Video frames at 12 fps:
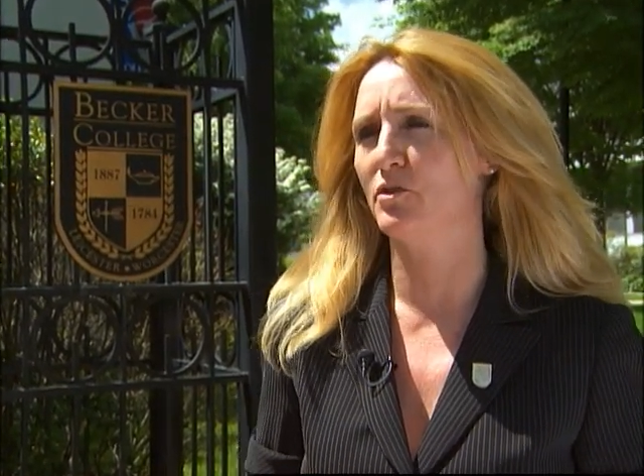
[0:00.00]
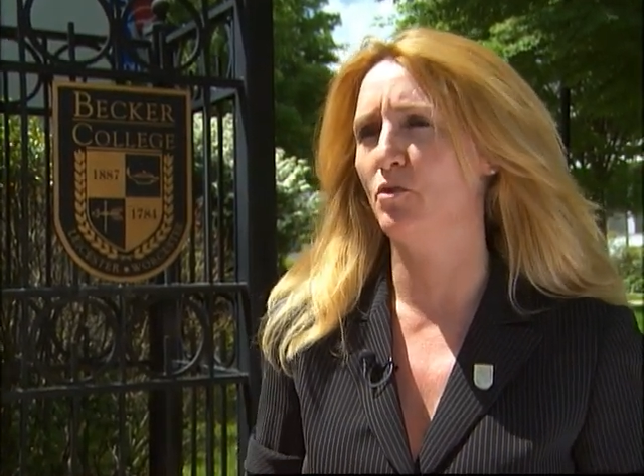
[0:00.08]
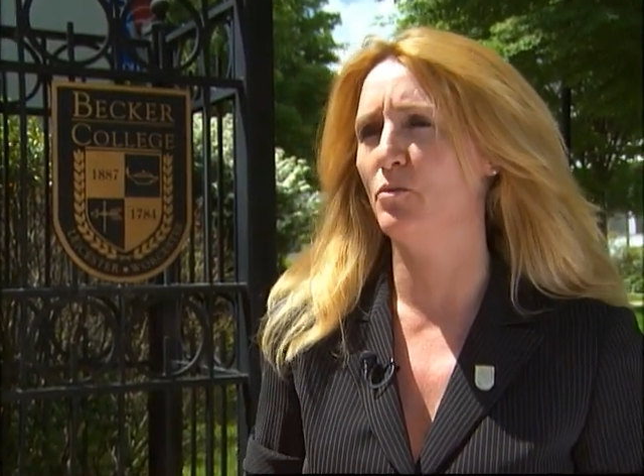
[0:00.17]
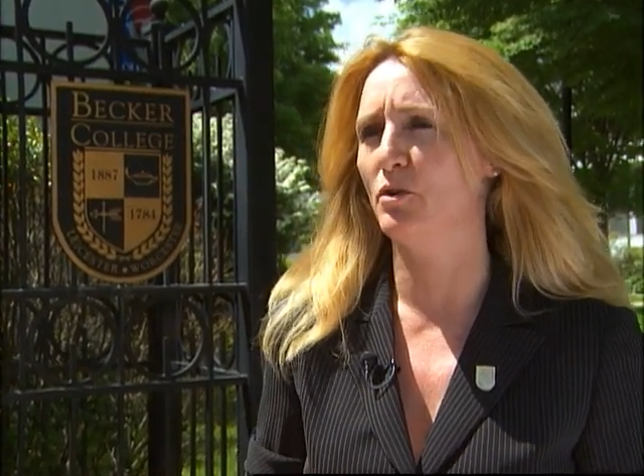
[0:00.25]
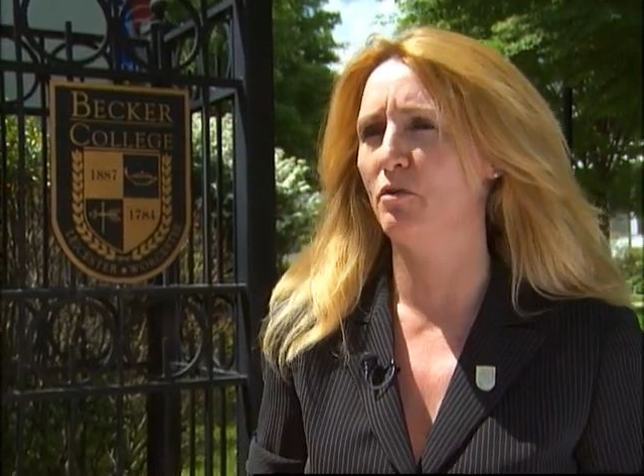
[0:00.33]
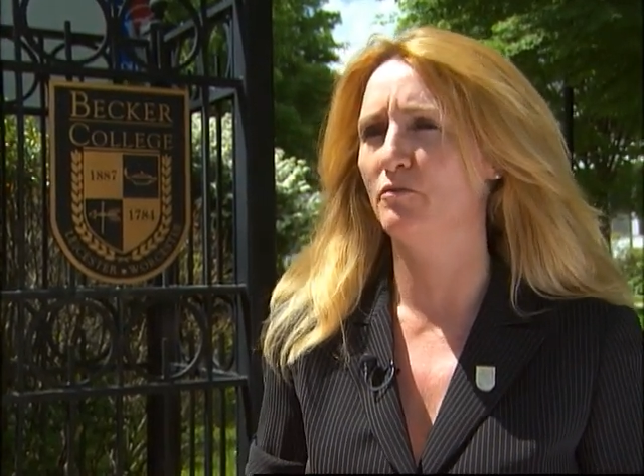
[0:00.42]

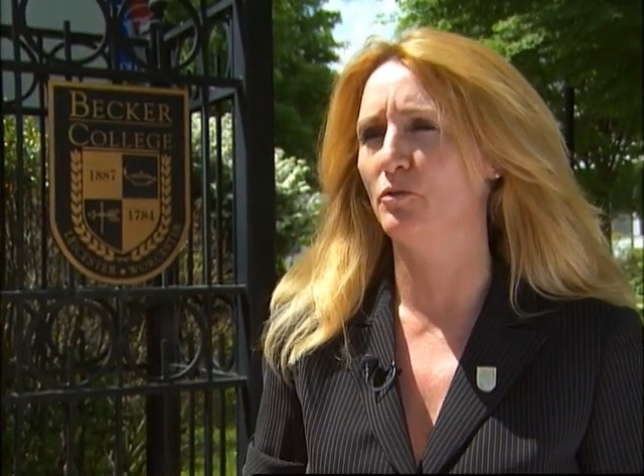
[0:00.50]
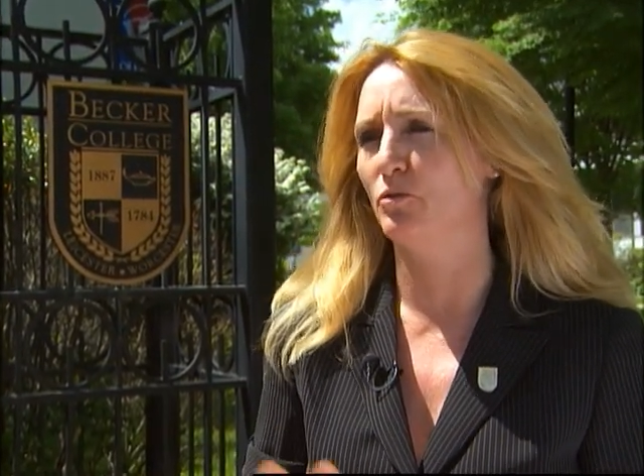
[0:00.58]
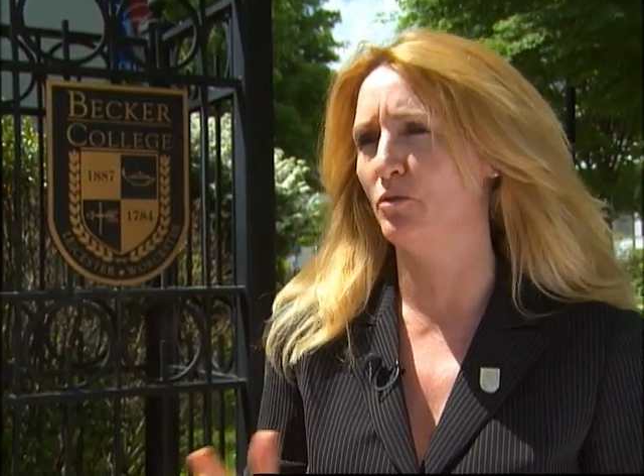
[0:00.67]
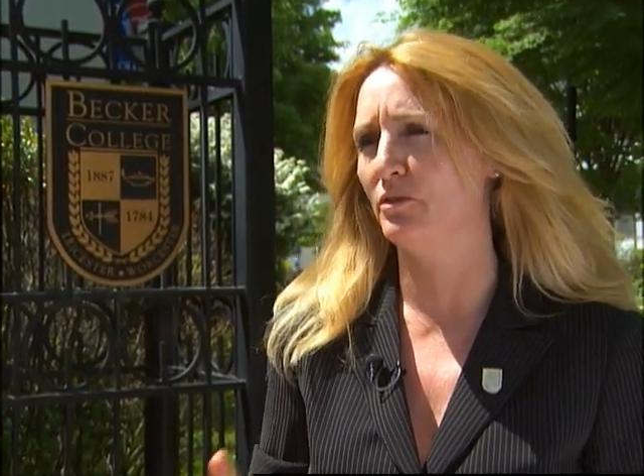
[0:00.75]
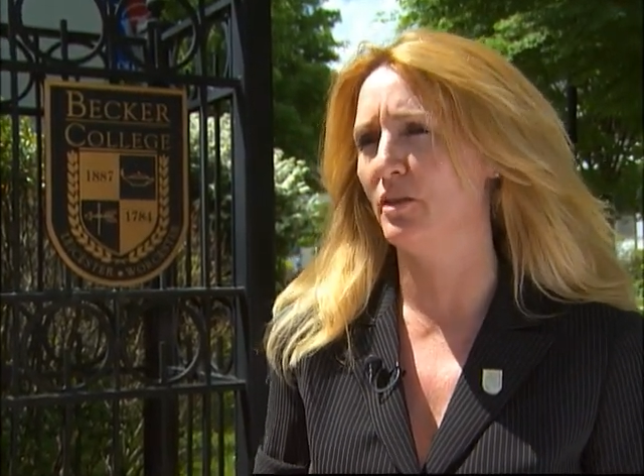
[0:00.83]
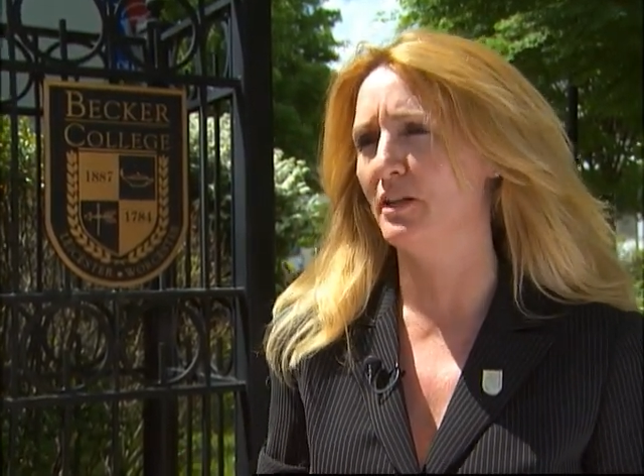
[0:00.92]
so we offer
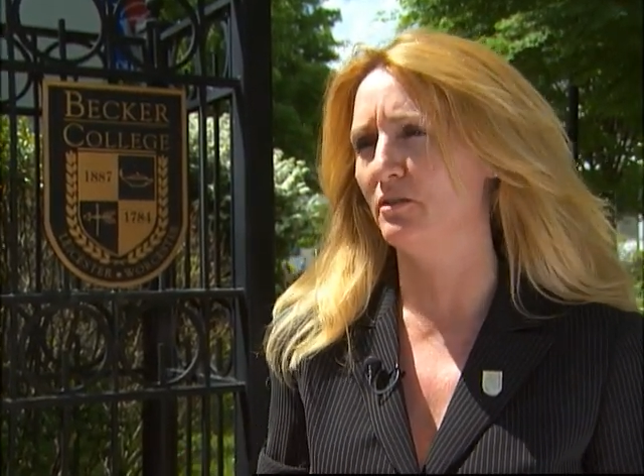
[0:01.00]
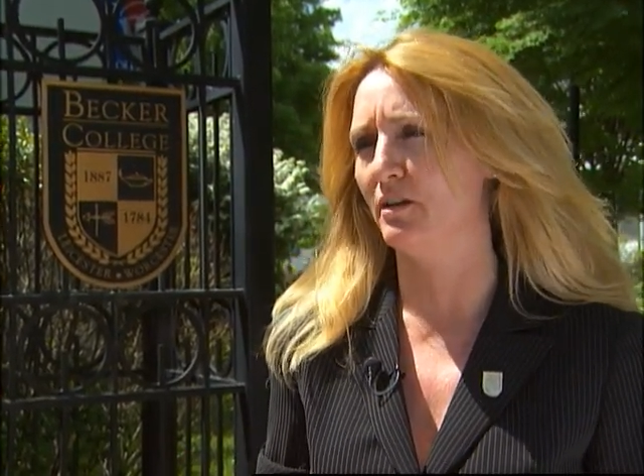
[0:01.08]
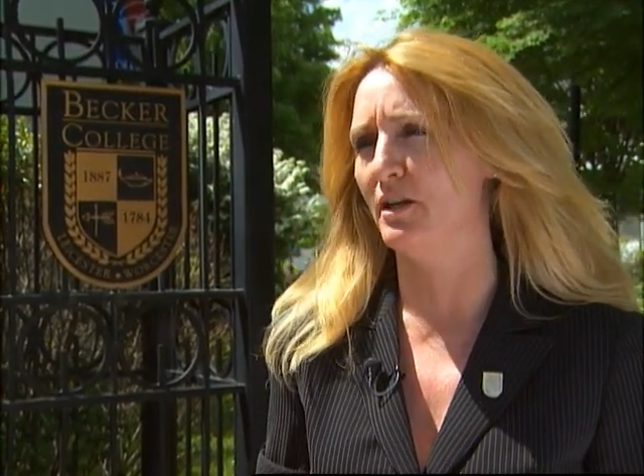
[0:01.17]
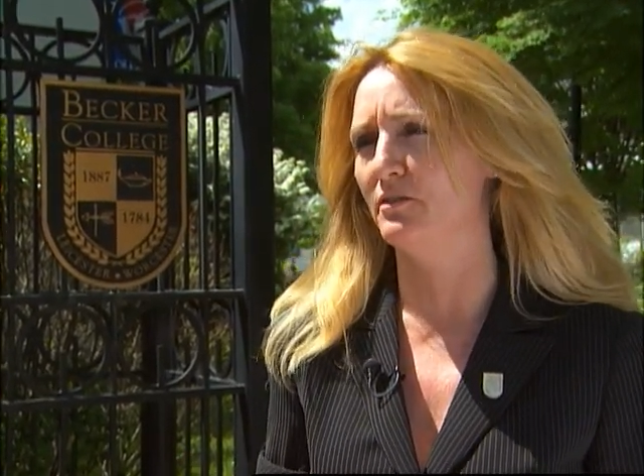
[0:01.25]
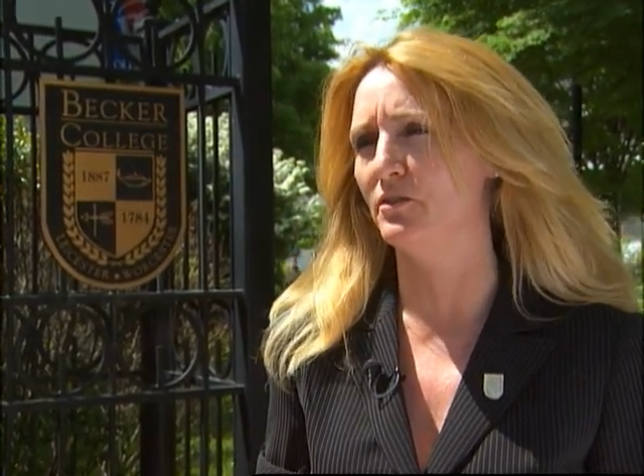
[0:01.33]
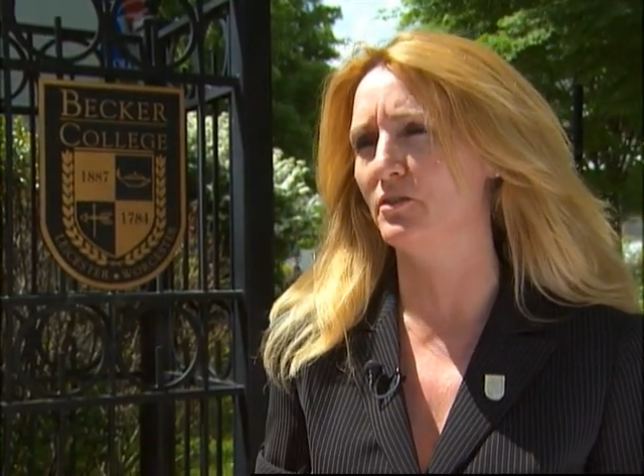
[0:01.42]
online
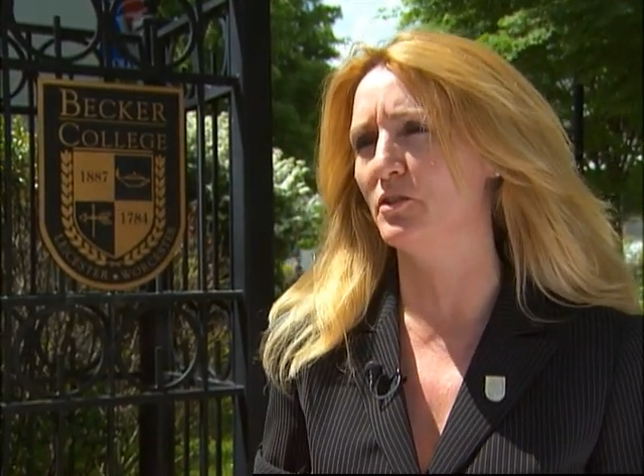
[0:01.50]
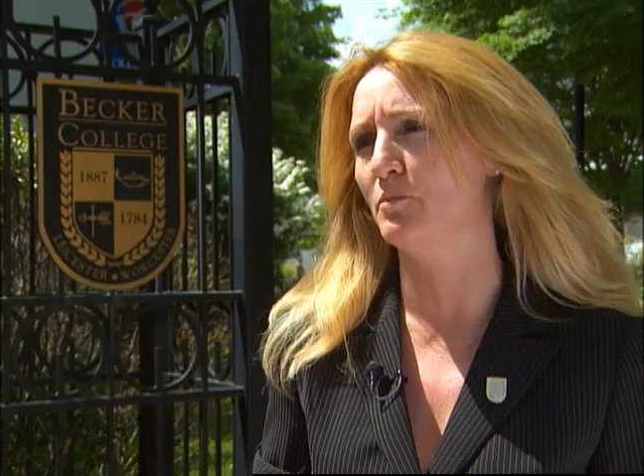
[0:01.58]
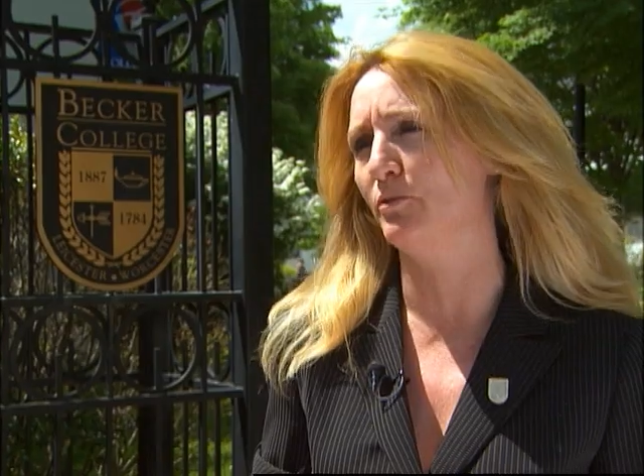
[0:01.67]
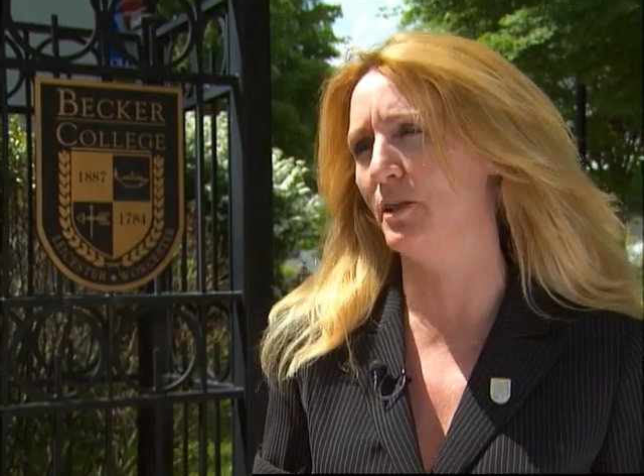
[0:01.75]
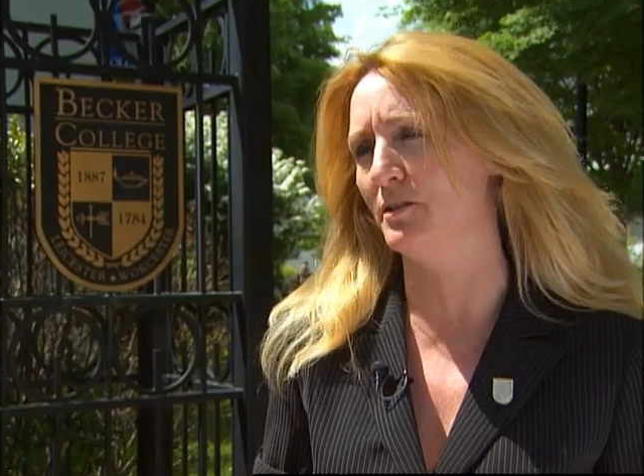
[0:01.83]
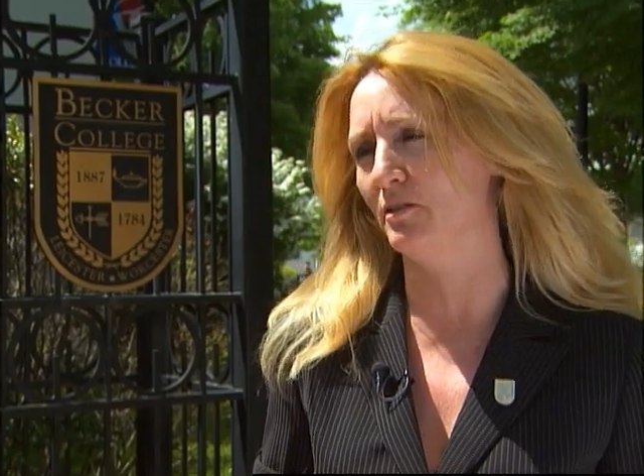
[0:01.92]
classes,
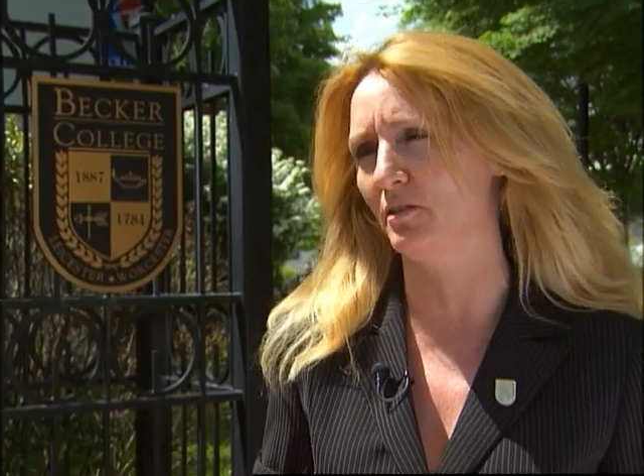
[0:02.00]
blended